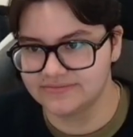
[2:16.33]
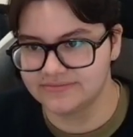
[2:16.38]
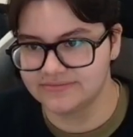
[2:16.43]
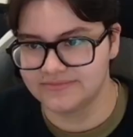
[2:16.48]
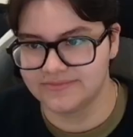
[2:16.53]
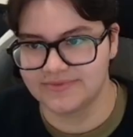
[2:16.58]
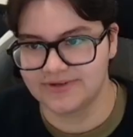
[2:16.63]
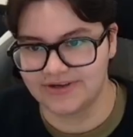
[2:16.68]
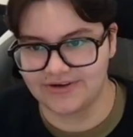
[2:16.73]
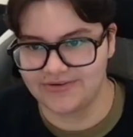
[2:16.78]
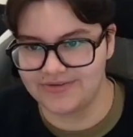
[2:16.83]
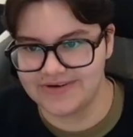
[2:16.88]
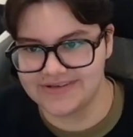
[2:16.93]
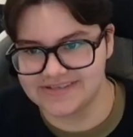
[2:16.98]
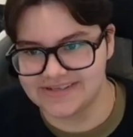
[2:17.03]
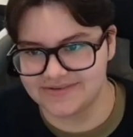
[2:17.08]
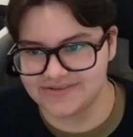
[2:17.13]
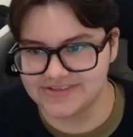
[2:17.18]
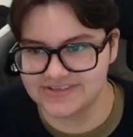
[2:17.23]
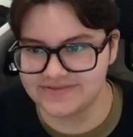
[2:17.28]
not gonna erase
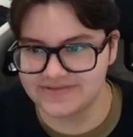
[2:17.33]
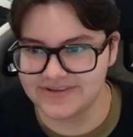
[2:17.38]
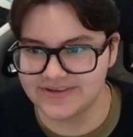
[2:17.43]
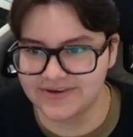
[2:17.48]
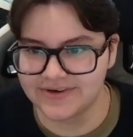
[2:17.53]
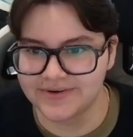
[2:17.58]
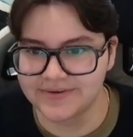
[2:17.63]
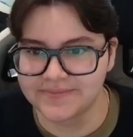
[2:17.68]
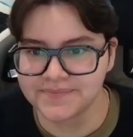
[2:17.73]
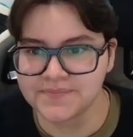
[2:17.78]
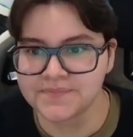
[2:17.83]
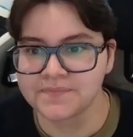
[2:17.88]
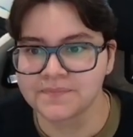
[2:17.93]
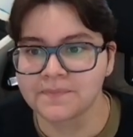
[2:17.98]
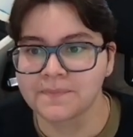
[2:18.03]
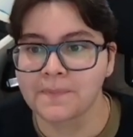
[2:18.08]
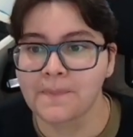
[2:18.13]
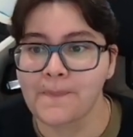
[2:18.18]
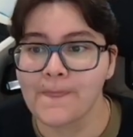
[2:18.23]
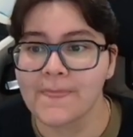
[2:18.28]
it, I'll just leave it there.
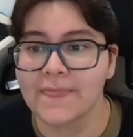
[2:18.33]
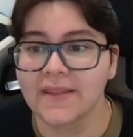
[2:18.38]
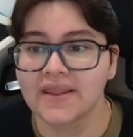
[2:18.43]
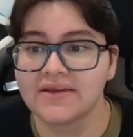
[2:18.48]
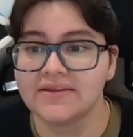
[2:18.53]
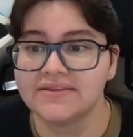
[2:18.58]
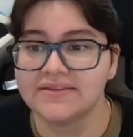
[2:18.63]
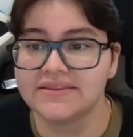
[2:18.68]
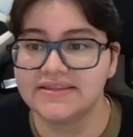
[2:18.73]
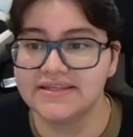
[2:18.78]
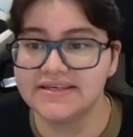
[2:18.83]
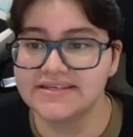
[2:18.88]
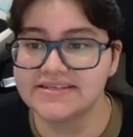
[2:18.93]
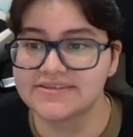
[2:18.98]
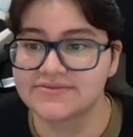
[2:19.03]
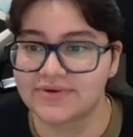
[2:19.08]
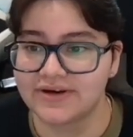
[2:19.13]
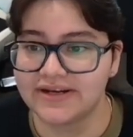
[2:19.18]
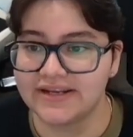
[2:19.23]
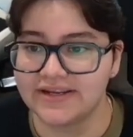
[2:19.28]

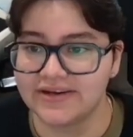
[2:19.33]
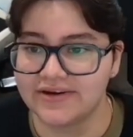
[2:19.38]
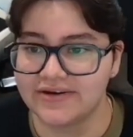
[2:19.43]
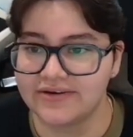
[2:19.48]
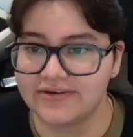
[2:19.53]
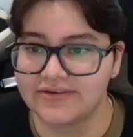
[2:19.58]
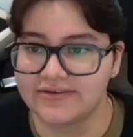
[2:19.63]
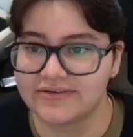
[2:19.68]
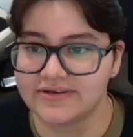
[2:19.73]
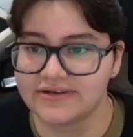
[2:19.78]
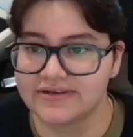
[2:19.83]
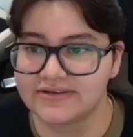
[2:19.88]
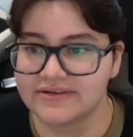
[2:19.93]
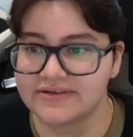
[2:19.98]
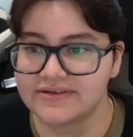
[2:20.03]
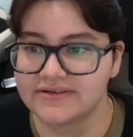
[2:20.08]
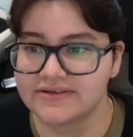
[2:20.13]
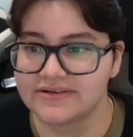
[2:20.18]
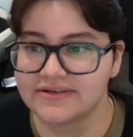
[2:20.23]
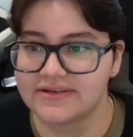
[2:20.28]
This right here,
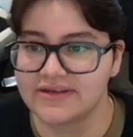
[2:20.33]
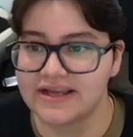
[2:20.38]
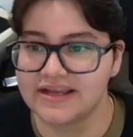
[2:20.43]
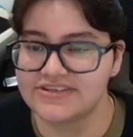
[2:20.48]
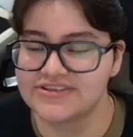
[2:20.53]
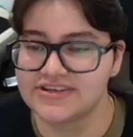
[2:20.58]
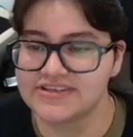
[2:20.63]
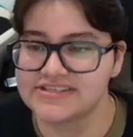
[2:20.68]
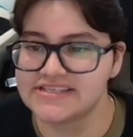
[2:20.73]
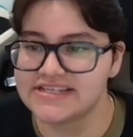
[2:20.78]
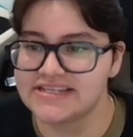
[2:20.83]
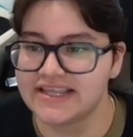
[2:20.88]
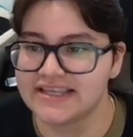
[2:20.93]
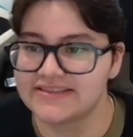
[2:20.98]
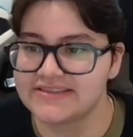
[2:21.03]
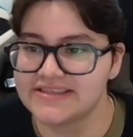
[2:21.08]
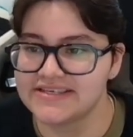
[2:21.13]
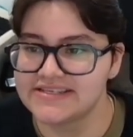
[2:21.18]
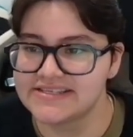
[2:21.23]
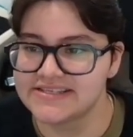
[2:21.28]
as you can see,
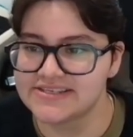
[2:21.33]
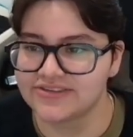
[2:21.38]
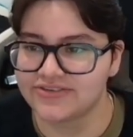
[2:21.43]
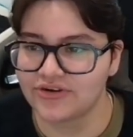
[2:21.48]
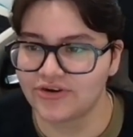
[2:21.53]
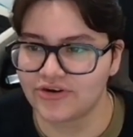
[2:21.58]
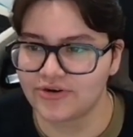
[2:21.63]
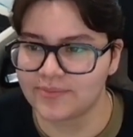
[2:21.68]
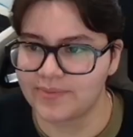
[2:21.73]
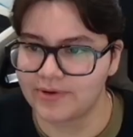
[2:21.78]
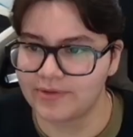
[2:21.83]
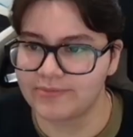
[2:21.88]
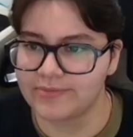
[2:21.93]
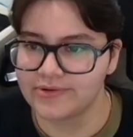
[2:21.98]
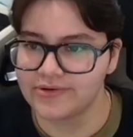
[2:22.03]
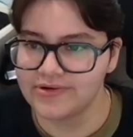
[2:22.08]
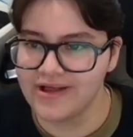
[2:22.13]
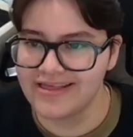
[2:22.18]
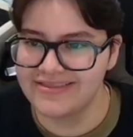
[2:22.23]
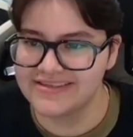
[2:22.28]
like this is a darker
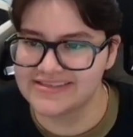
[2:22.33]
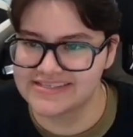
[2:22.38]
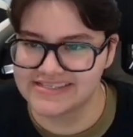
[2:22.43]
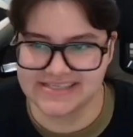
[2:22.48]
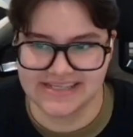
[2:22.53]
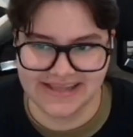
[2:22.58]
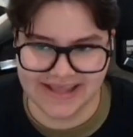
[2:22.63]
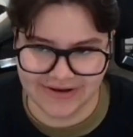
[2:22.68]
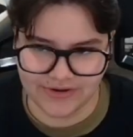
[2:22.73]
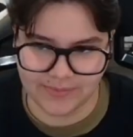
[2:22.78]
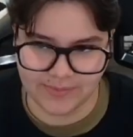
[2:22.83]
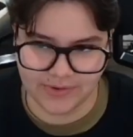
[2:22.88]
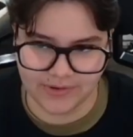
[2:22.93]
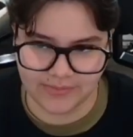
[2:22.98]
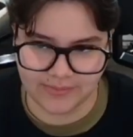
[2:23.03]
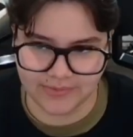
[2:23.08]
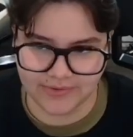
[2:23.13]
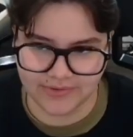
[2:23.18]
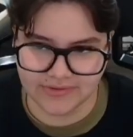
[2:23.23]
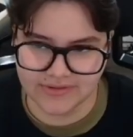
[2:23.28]
purple and this is a lighter
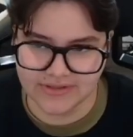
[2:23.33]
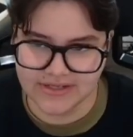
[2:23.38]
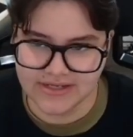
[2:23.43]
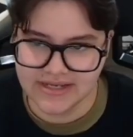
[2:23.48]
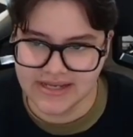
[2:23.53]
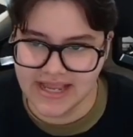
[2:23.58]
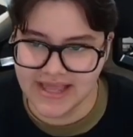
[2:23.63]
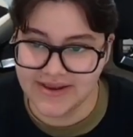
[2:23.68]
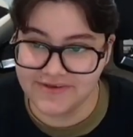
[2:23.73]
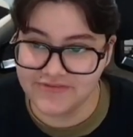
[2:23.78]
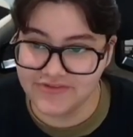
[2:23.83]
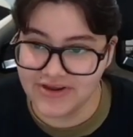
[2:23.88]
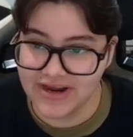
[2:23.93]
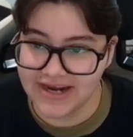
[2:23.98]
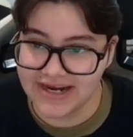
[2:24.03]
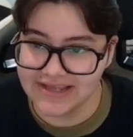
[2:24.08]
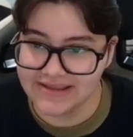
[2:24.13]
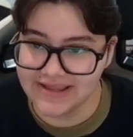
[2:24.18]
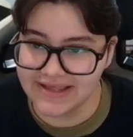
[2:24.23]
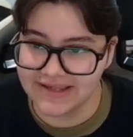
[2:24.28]
purple. And if you
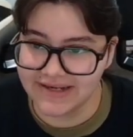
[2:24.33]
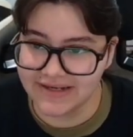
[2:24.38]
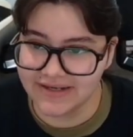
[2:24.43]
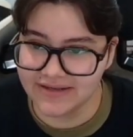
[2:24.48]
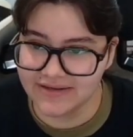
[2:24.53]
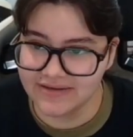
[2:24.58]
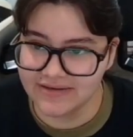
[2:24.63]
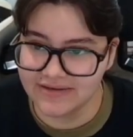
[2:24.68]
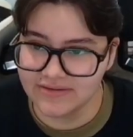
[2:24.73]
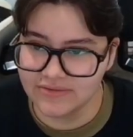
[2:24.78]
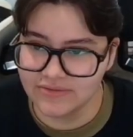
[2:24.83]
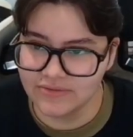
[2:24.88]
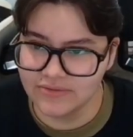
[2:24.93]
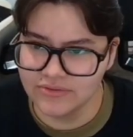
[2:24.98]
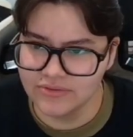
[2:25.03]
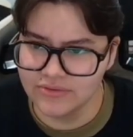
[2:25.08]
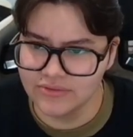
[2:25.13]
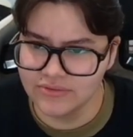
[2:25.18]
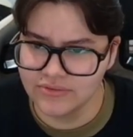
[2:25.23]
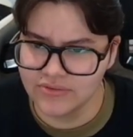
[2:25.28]
highlight it,
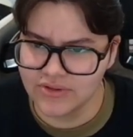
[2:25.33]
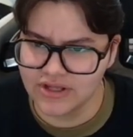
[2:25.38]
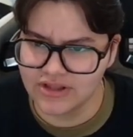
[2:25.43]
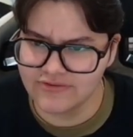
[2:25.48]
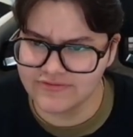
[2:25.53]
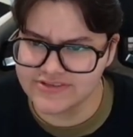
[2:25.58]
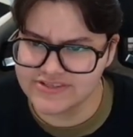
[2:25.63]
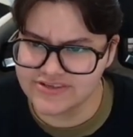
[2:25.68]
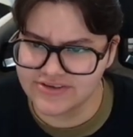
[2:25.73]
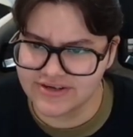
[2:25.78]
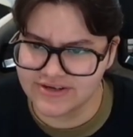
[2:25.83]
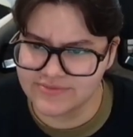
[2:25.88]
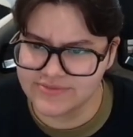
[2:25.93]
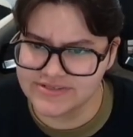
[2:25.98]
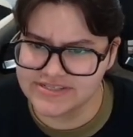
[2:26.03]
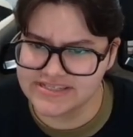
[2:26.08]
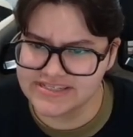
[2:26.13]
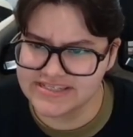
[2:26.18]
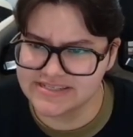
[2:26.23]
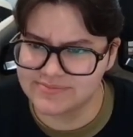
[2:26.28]
ooh, all of a sudden we
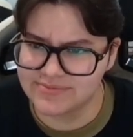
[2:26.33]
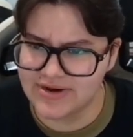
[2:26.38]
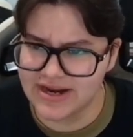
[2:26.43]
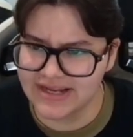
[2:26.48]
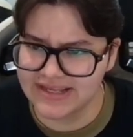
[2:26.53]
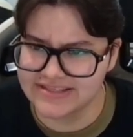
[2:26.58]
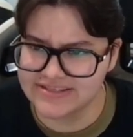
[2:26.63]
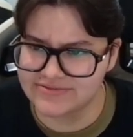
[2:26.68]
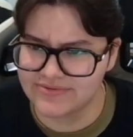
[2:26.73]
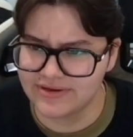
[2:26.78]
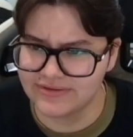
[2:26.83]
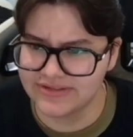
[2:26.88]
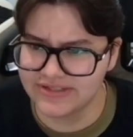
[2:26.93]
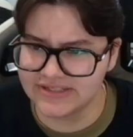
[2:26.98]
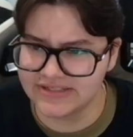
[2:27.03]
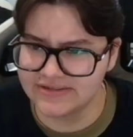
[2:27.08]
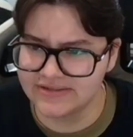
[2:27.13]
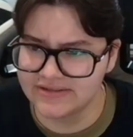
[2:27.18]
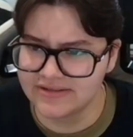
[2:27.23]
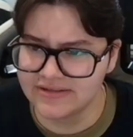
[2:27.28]
see these brackets around it.
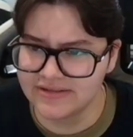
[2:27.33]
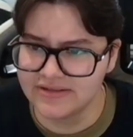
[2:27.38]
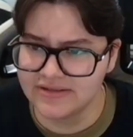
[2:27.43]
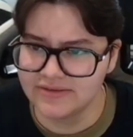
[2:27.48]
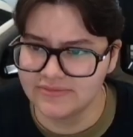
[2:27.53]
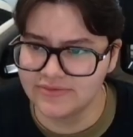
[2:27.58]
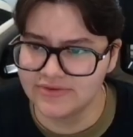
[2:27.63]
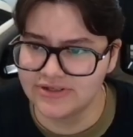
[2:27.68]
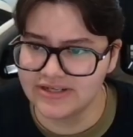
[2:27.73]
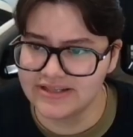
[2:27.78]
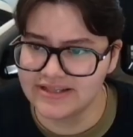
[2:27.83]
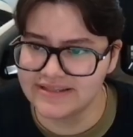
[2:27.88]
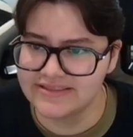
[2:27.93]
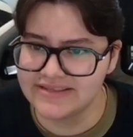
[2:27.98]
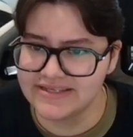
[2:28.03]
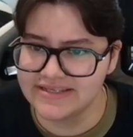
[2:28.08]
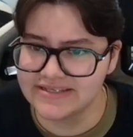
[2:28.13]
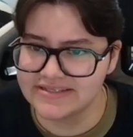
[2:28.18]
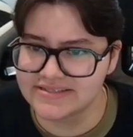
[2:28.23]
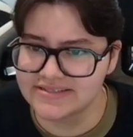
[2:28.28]
When you highlight
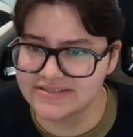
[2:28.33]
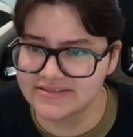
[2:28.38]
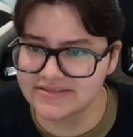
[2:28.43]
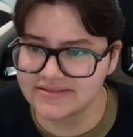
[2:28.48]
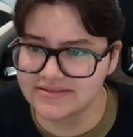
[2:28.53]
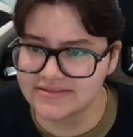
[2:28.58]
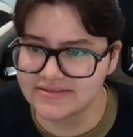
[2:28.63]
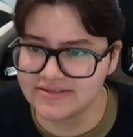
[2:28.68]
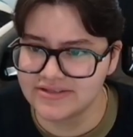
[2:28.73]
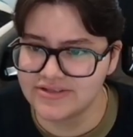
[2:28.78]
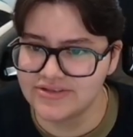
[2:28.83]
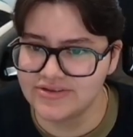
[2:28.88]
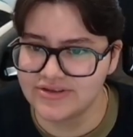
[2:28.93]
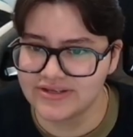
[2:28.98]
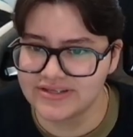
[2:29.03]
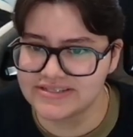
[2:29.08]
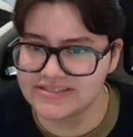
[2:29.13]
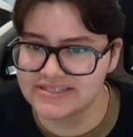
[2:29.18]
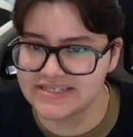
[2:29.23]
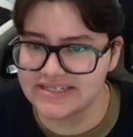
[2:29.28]
this, you
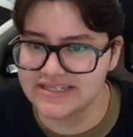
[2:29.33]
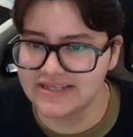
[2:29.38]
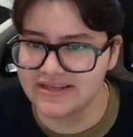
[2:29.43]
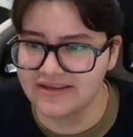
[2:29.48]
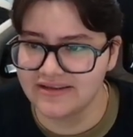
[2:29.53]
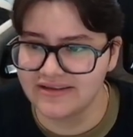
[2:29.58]
can see